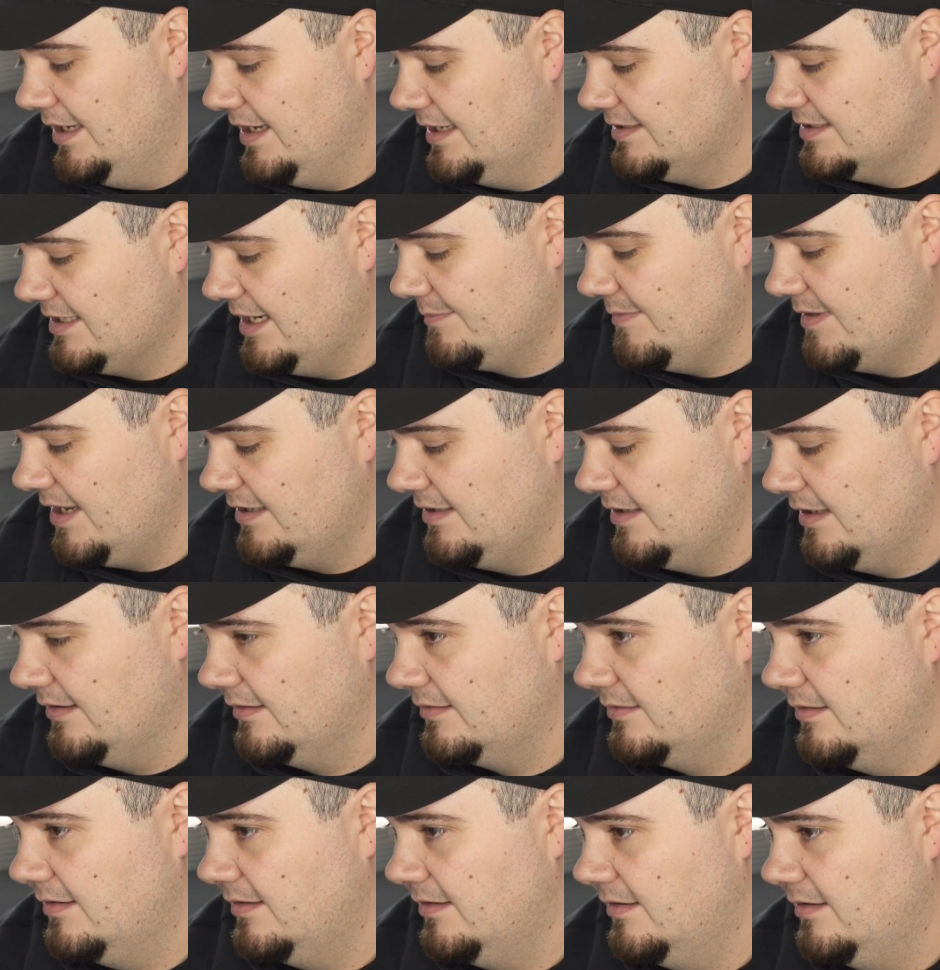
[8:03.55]
and type that in
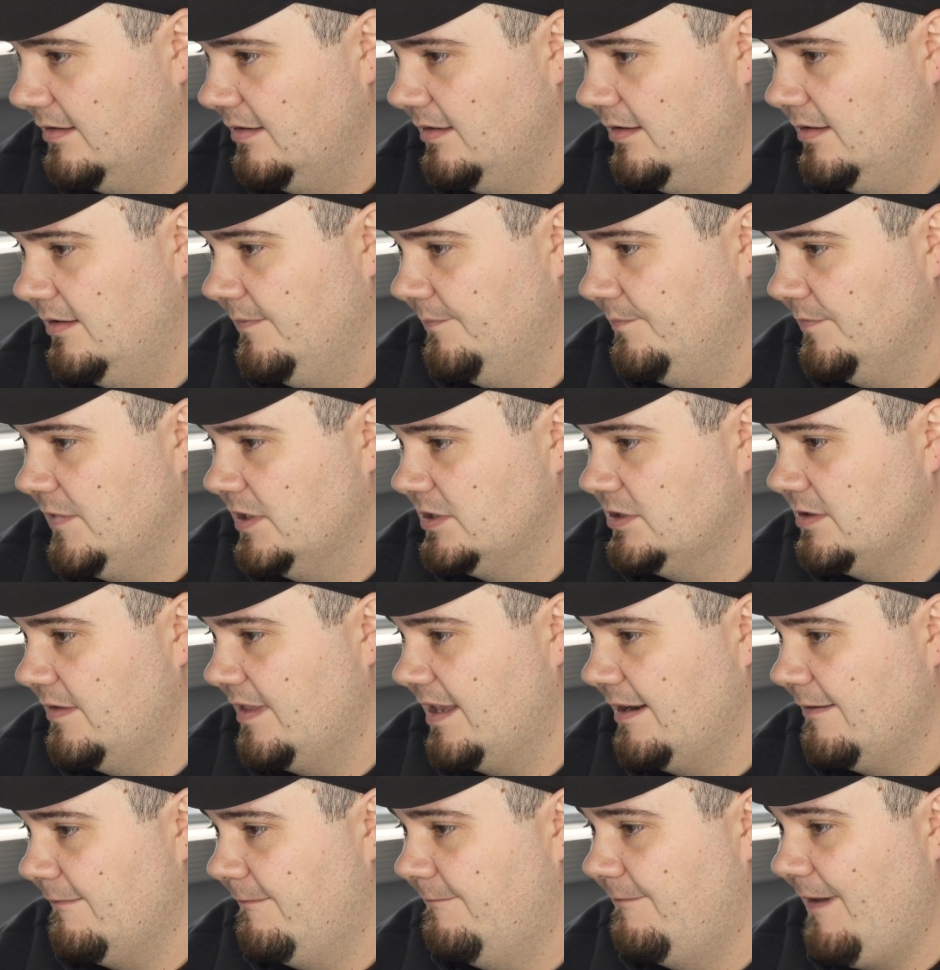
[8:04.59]
so
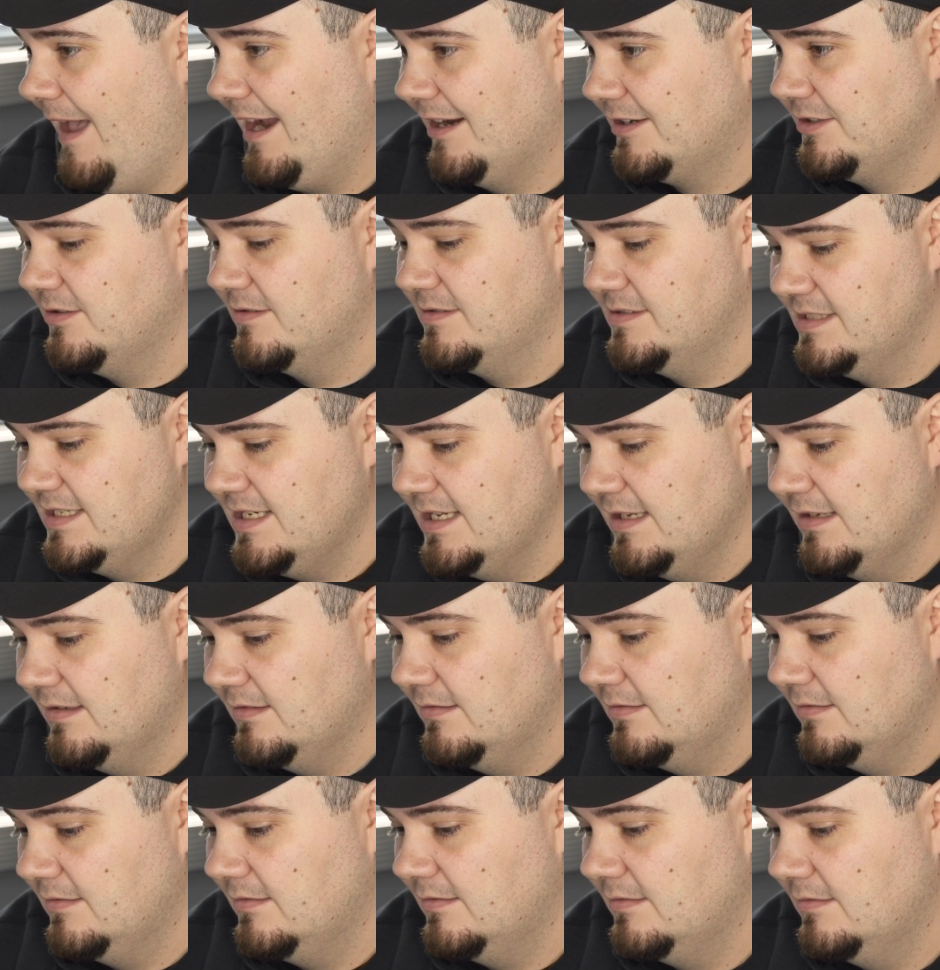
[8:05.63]
that it factors
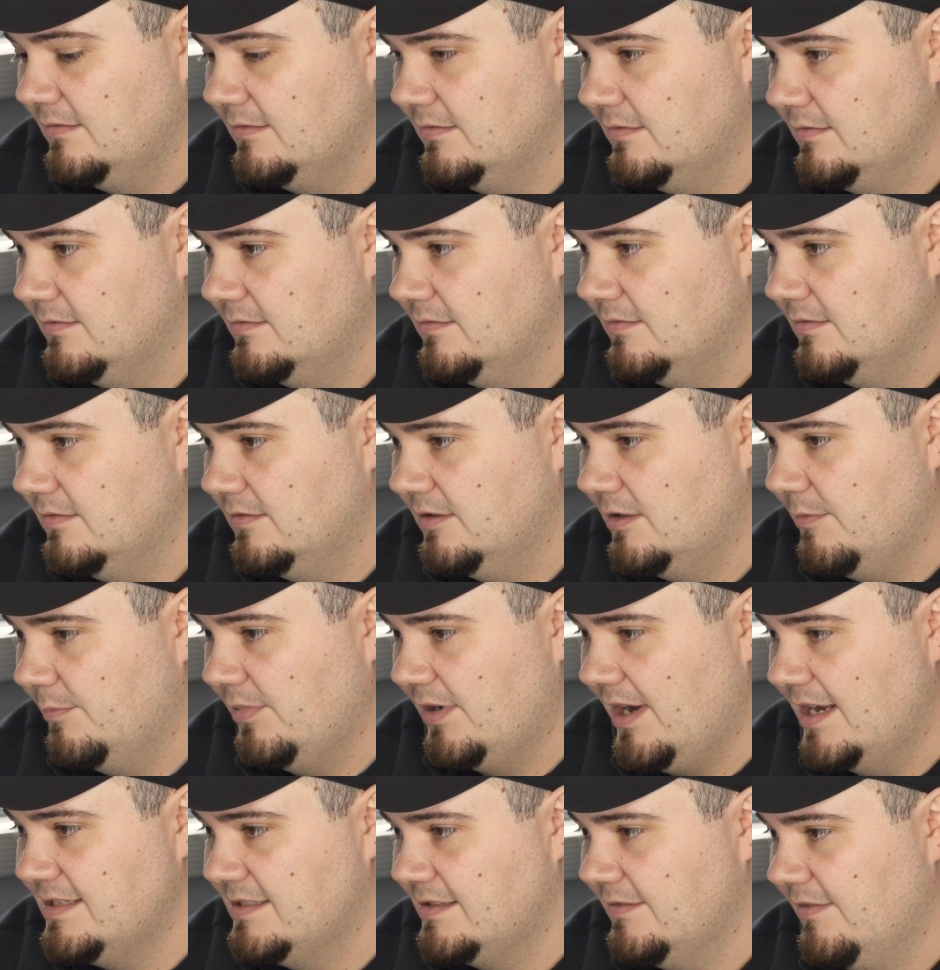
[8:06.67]
in the
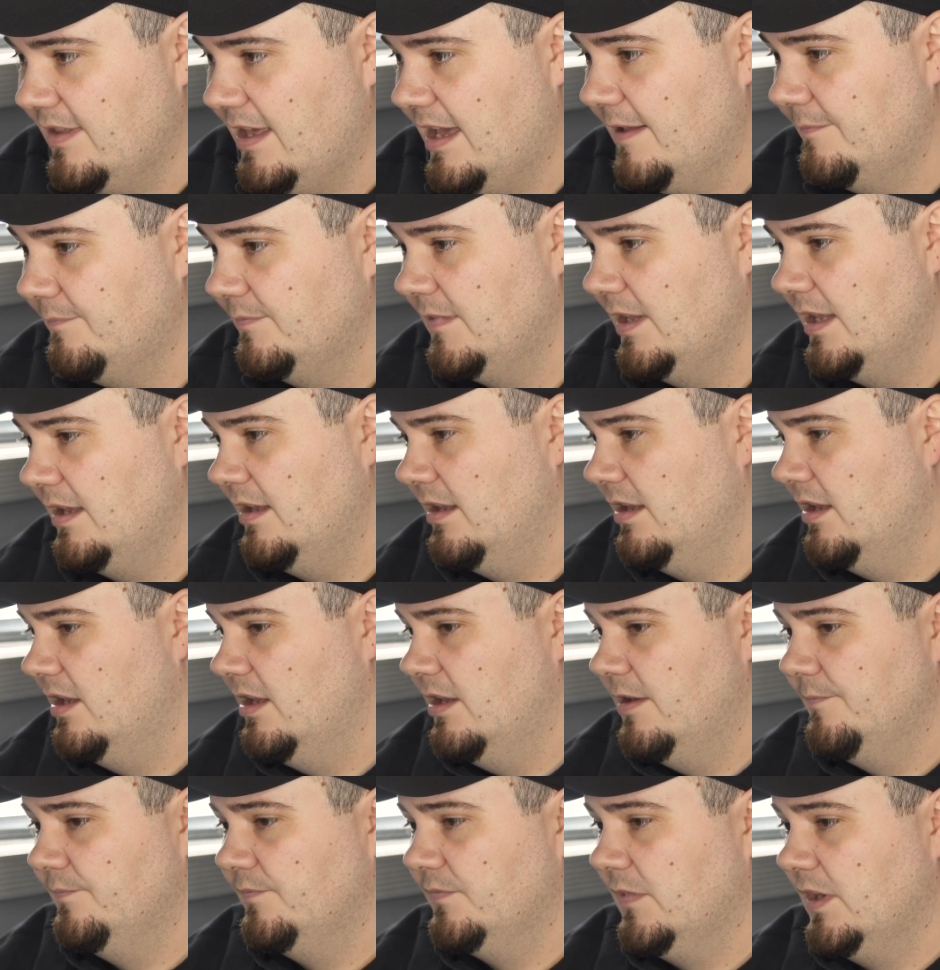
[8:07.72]
price of that.
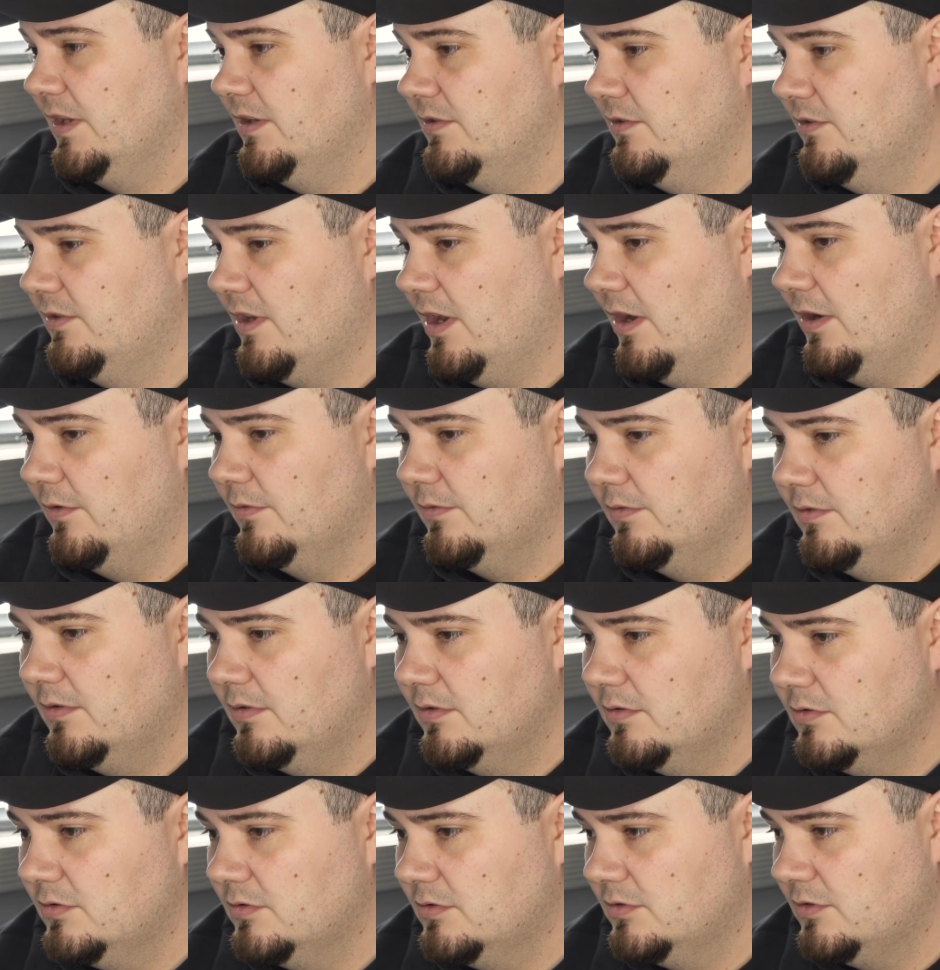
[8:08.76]
So
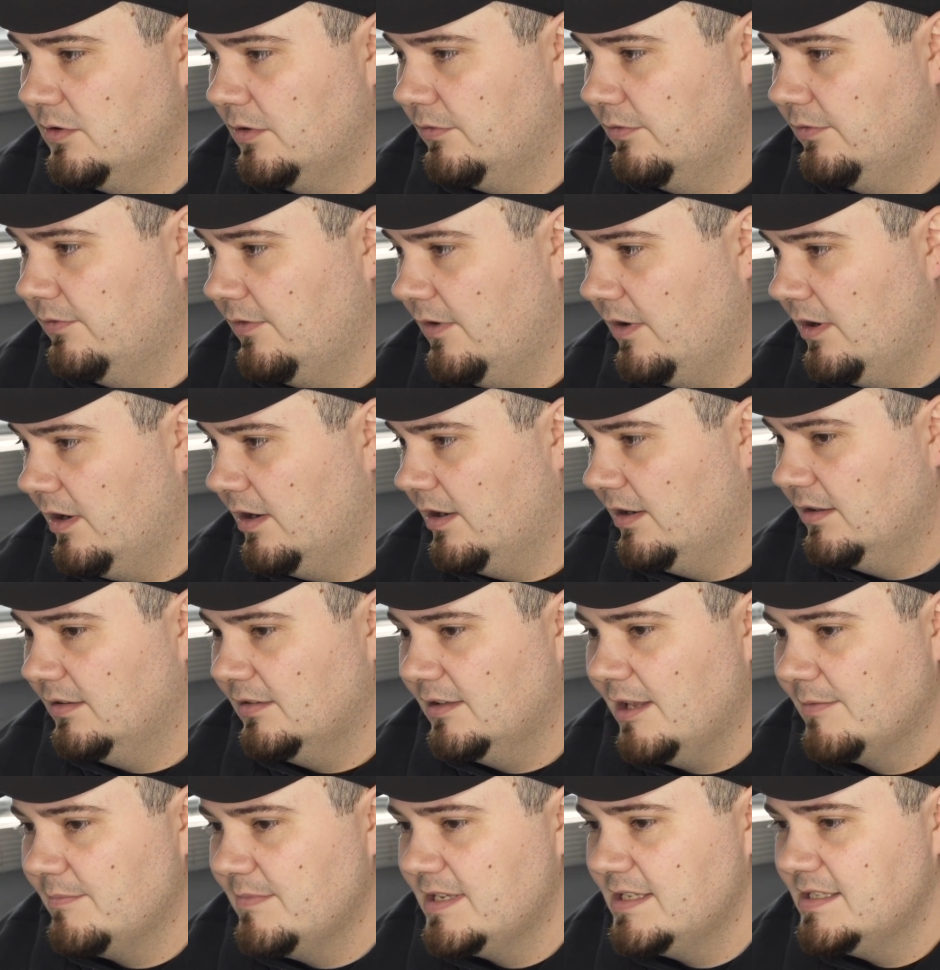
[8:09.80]
far,
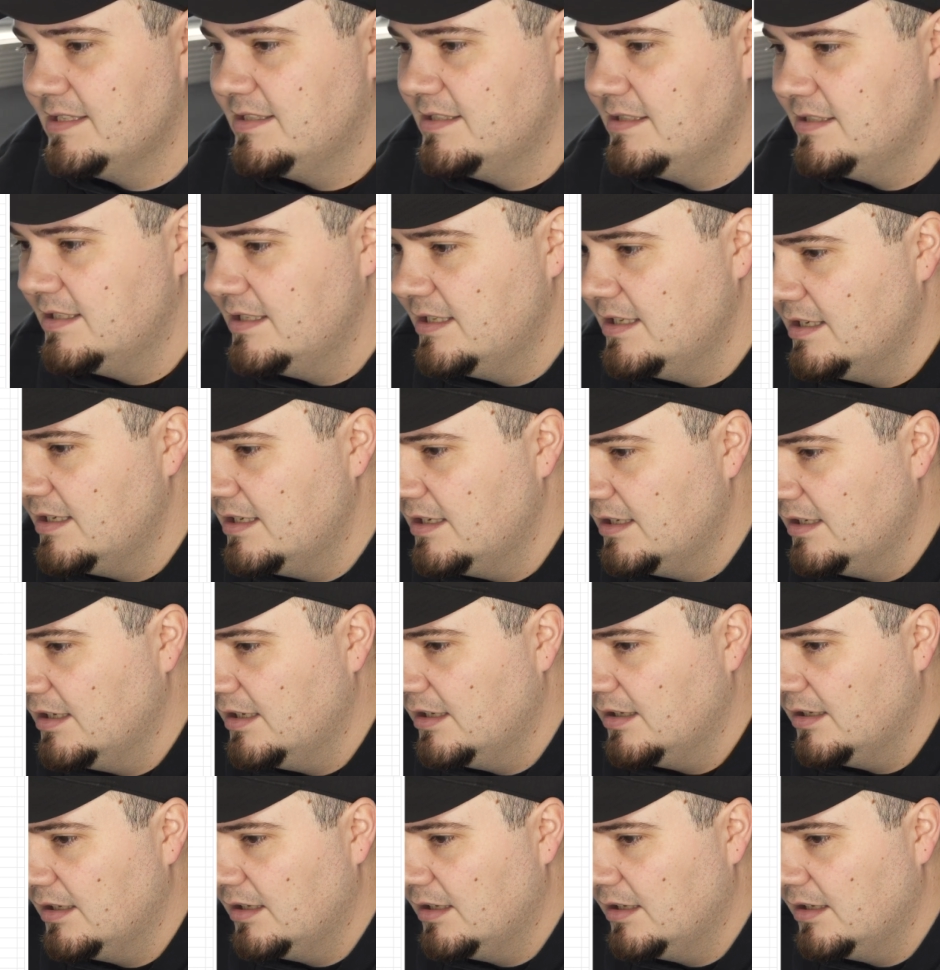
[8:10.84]
let me see.